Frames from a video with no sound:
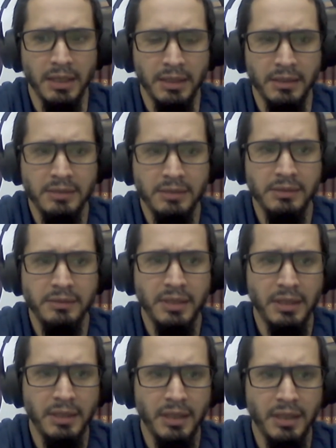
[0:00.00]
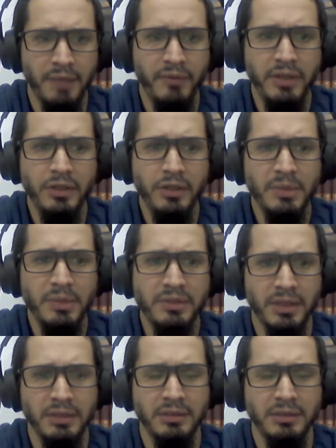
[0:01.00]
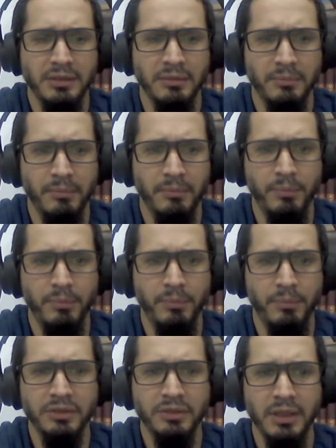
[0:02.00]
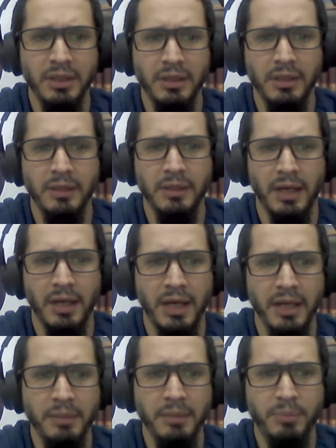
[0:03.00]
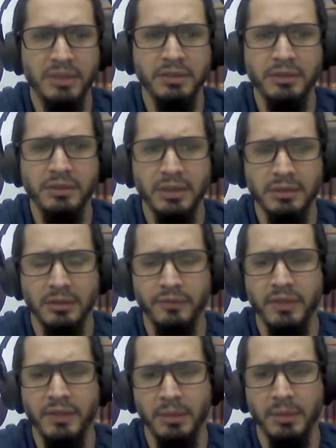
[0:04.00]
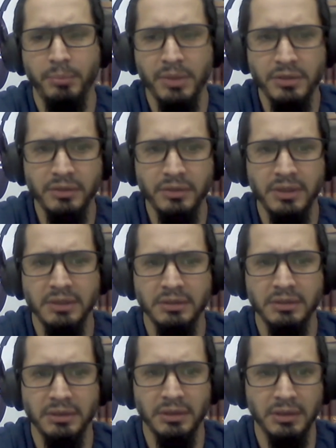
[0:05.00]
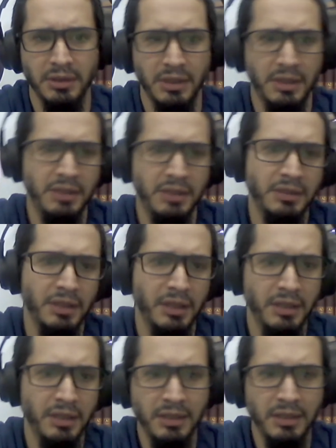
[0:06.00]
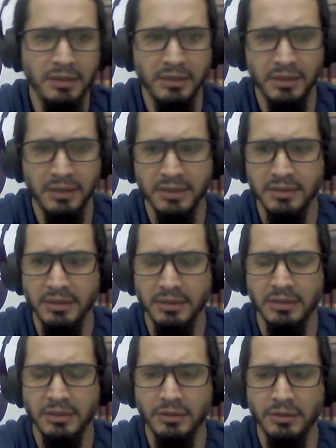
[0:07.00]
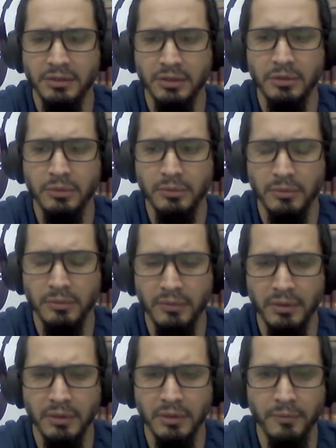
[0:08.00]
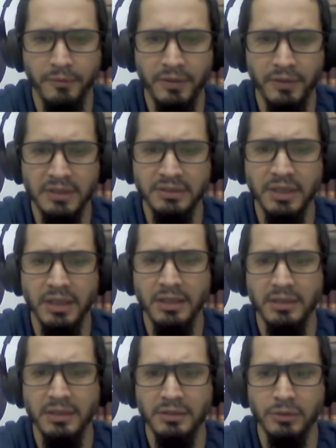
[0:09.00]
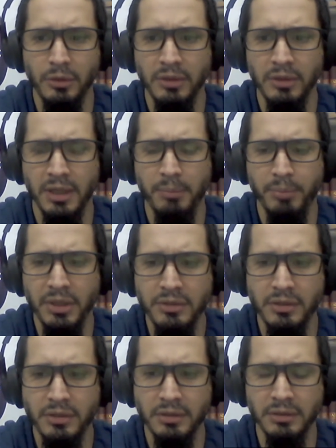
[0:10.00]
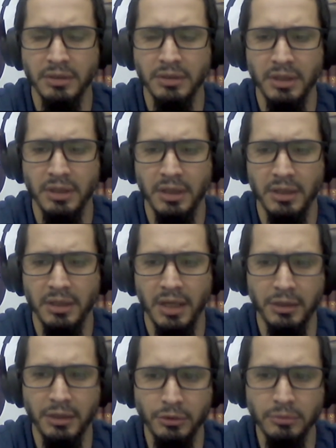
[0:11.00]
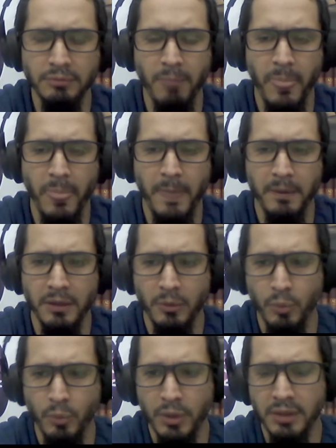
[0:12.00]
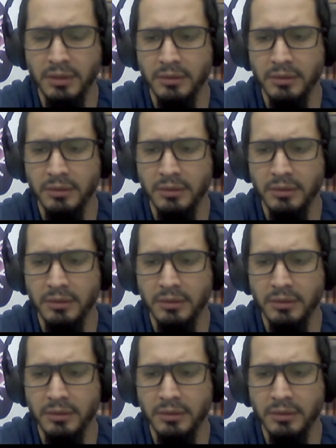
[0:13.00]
This is a video message because the high percentage of the prisoners are illiteracy. So first they saw a picture, a cartoon, where